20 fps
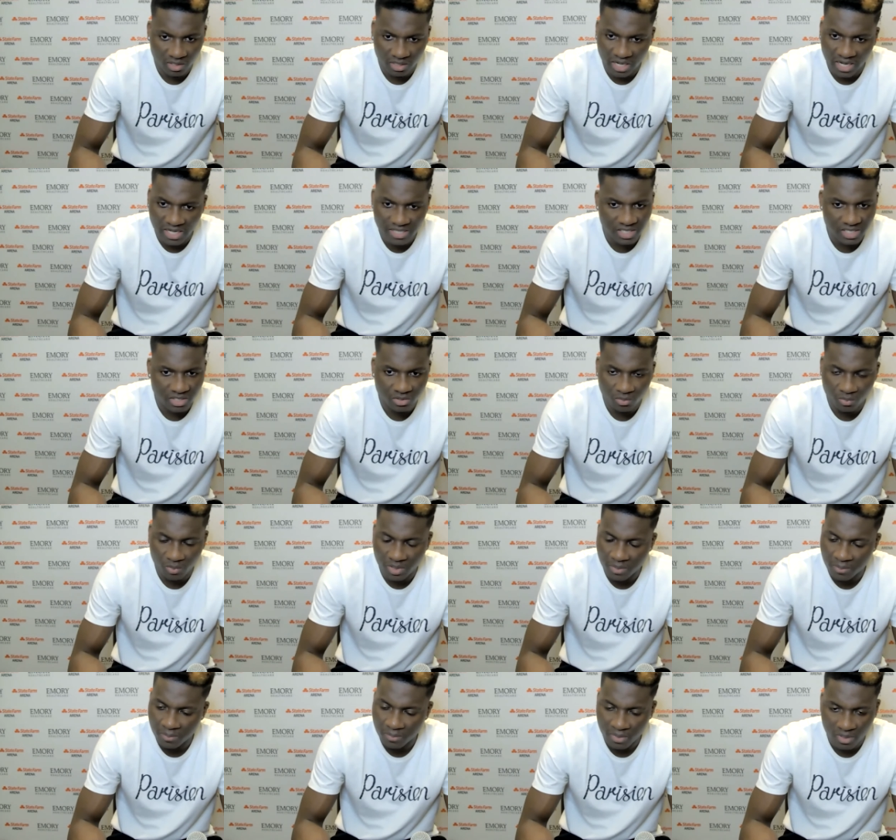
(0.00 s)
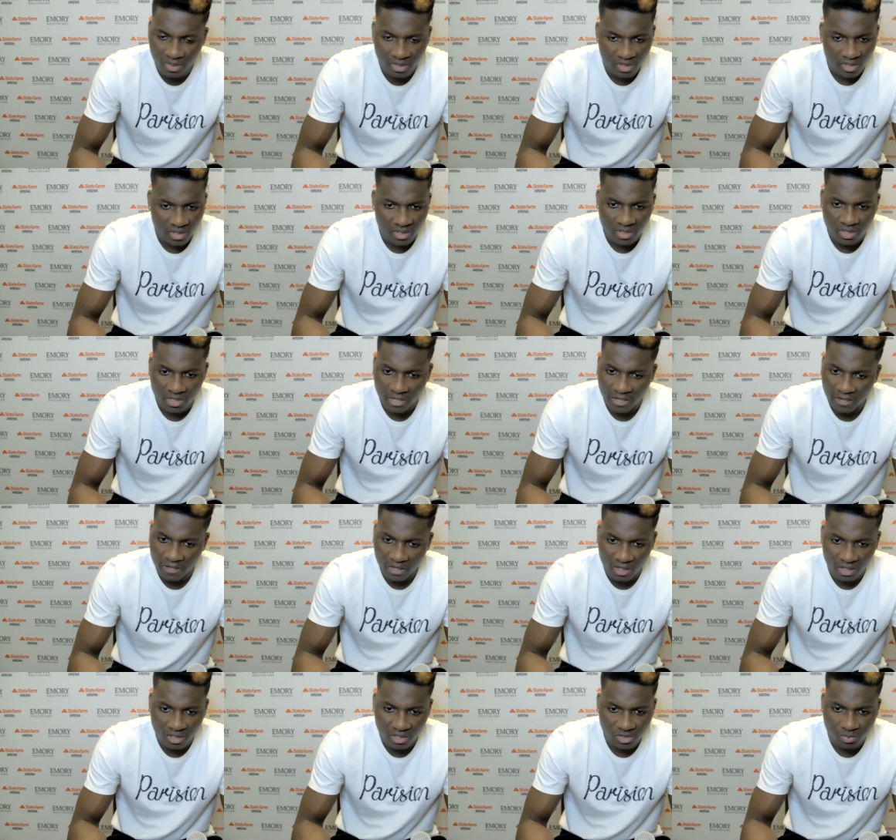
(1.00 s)
guys at the rim,
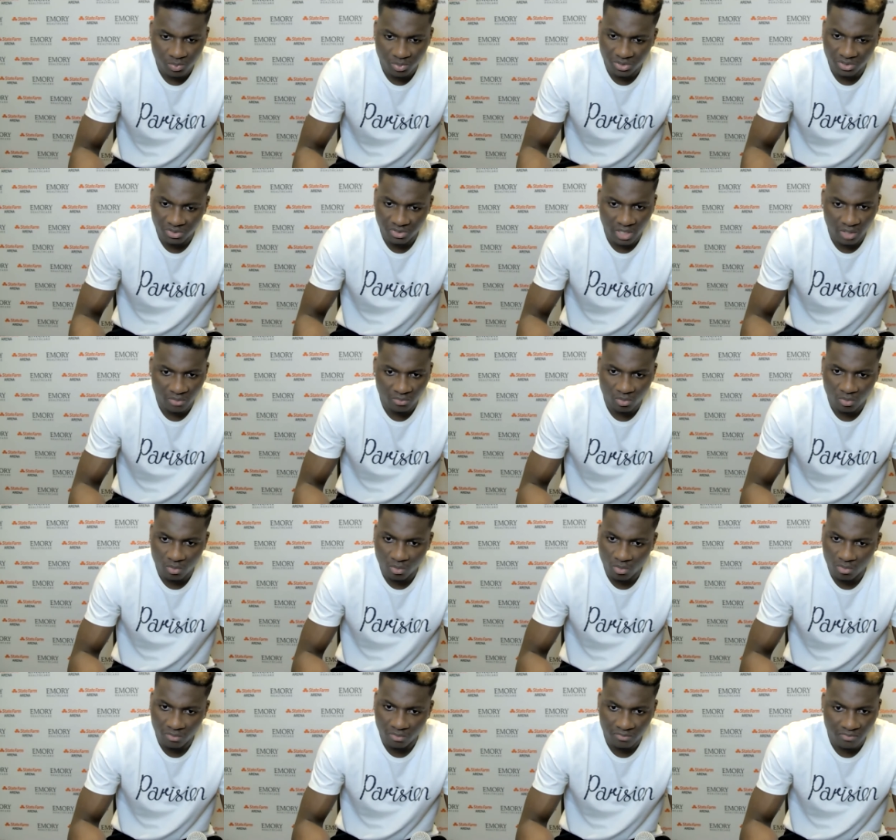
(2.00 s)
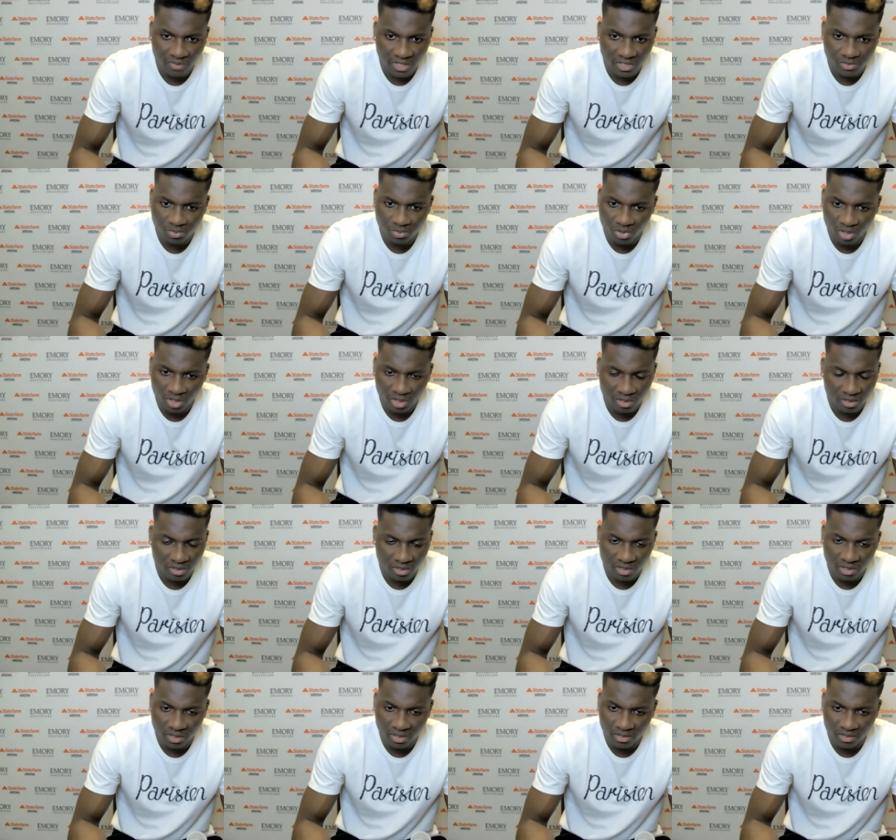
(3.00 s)
sprint down the court, fast break,
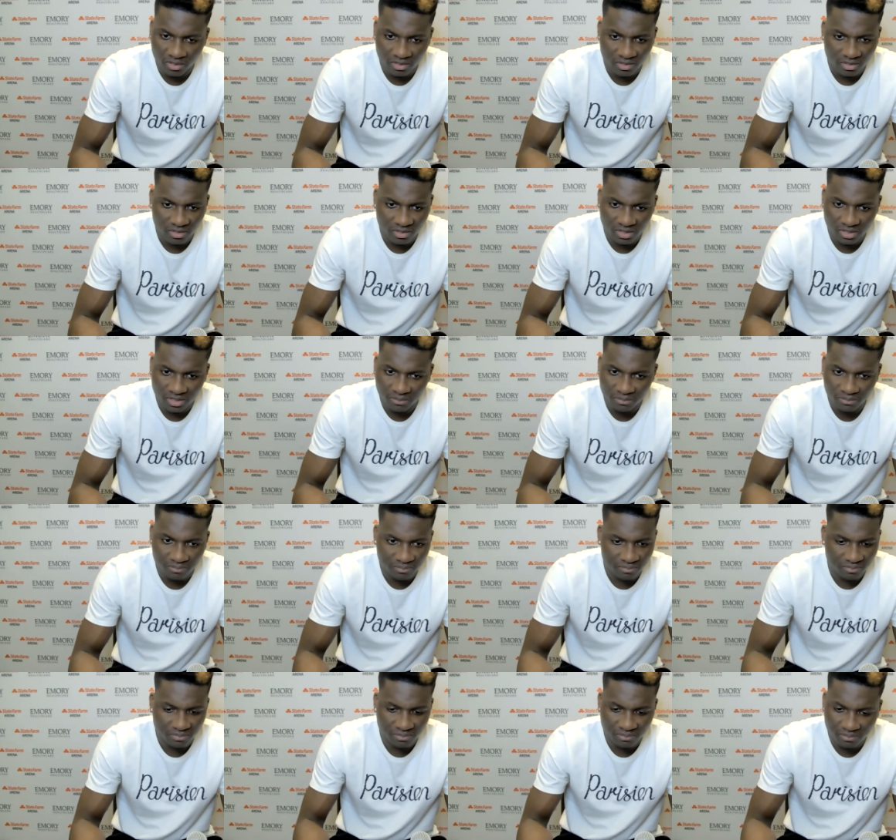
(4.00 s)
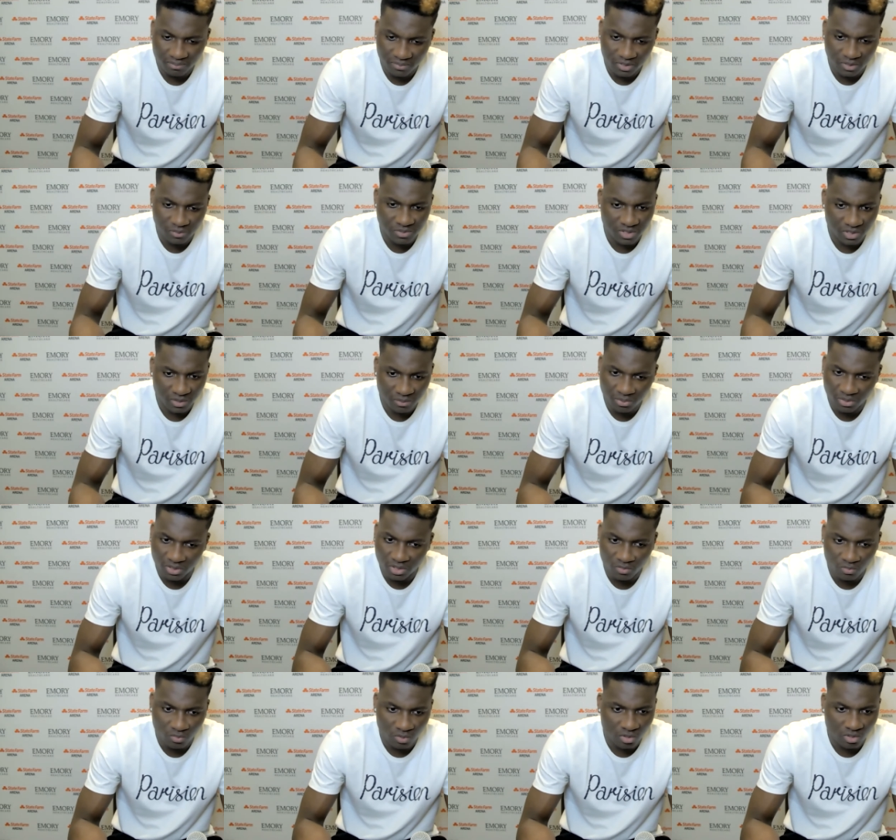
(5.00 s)
keep saying pick
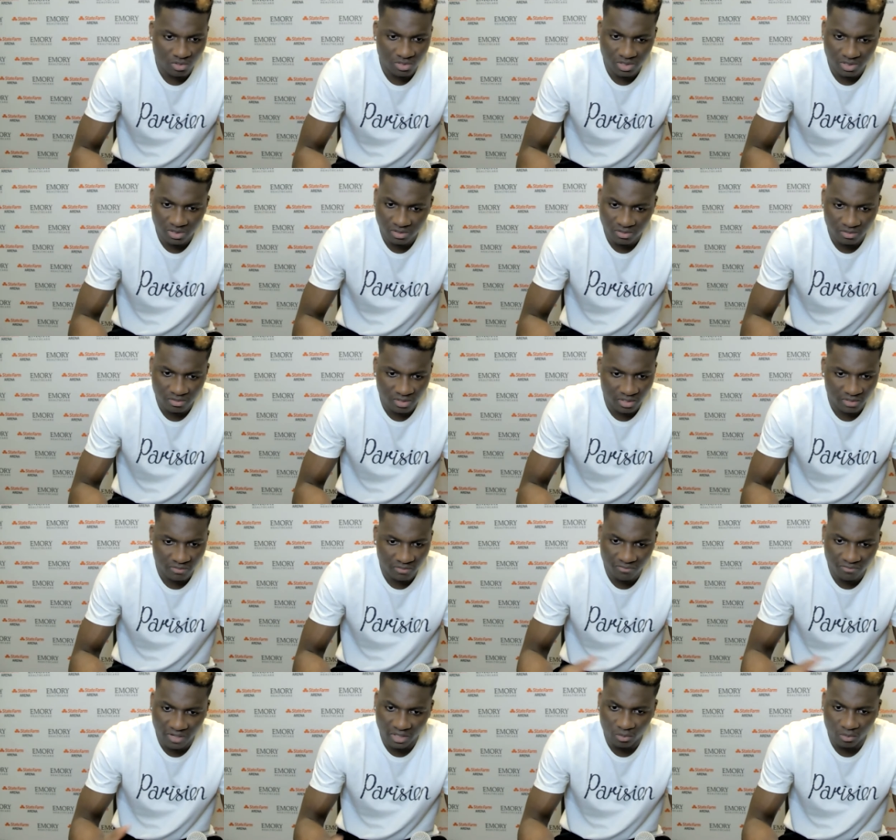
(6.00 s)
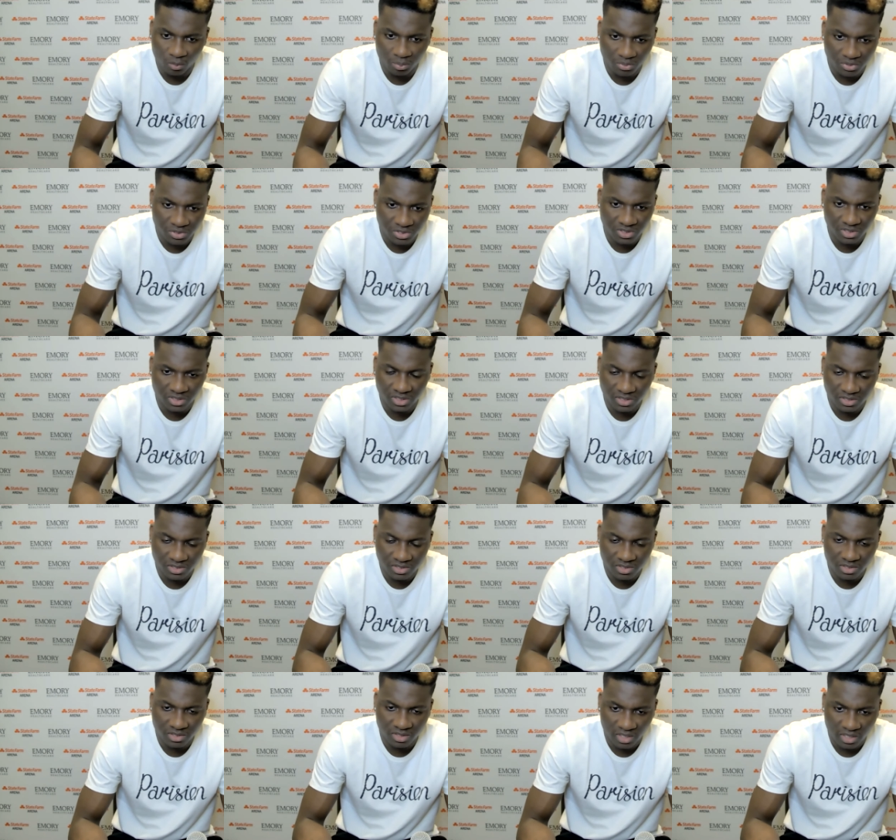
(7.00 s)
and rolls and find opportunities
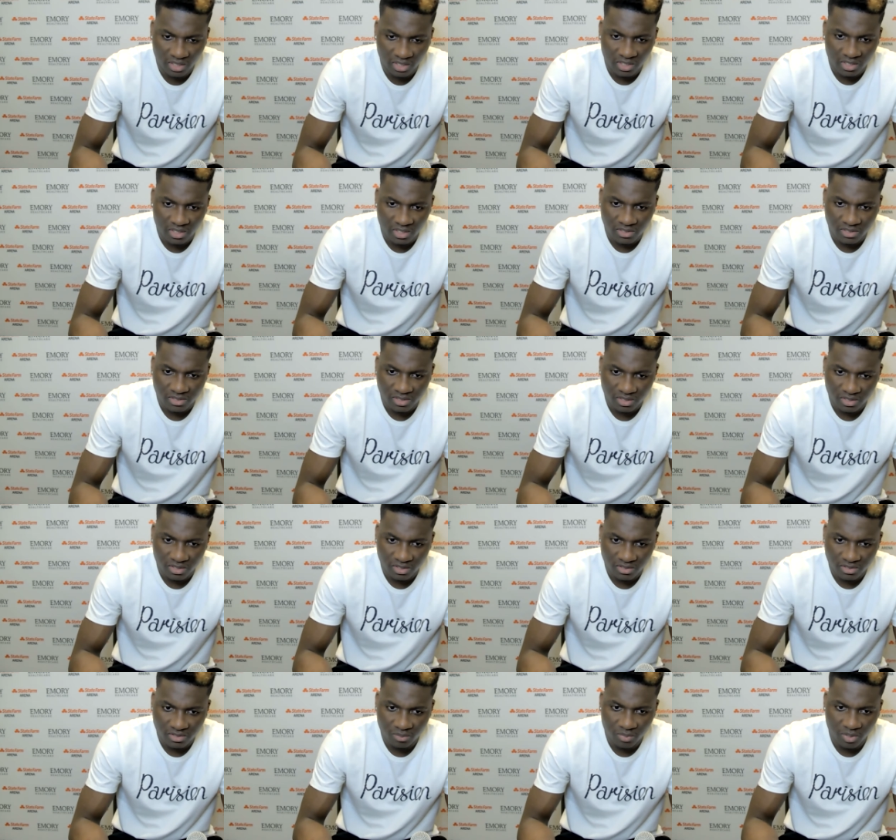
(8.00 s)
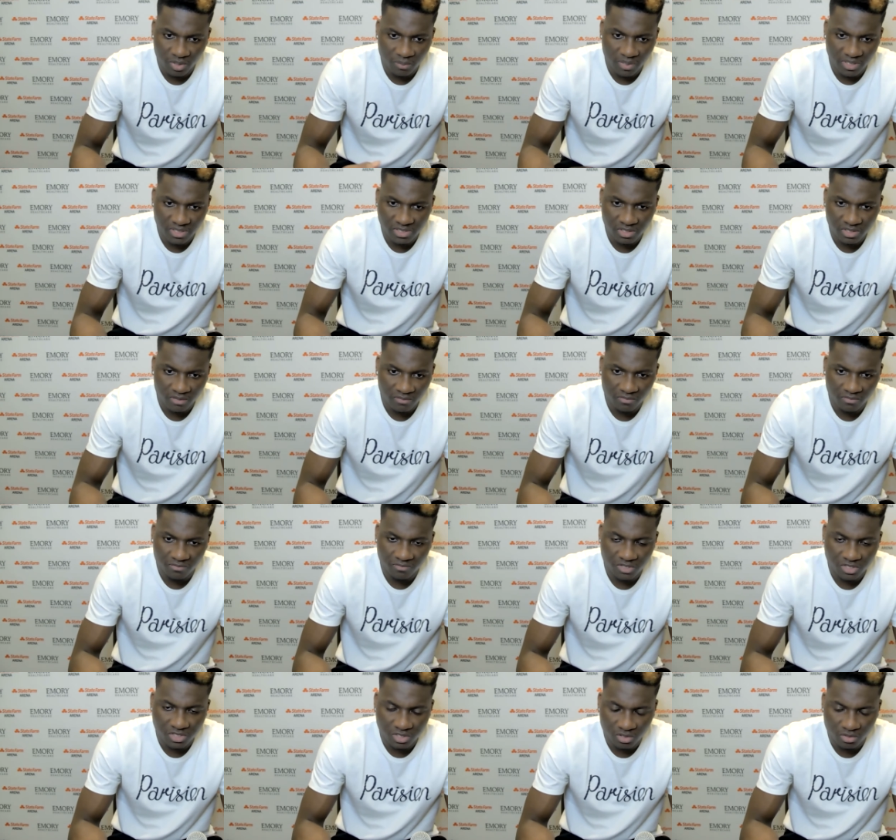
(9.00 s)
to make myself
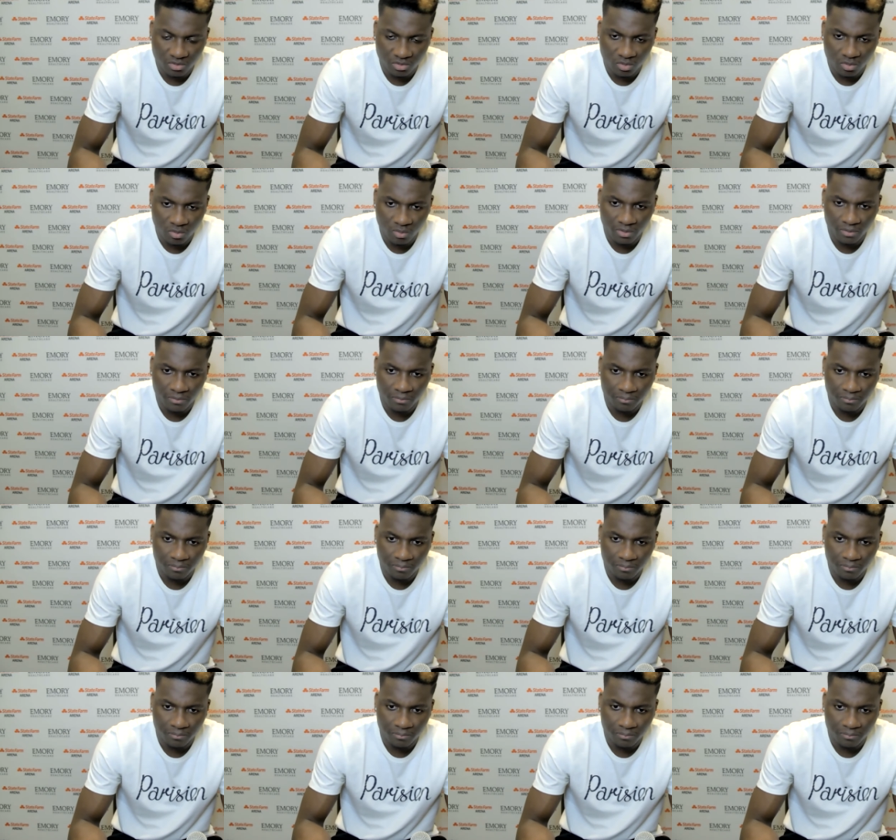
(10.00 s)
efficient on the court.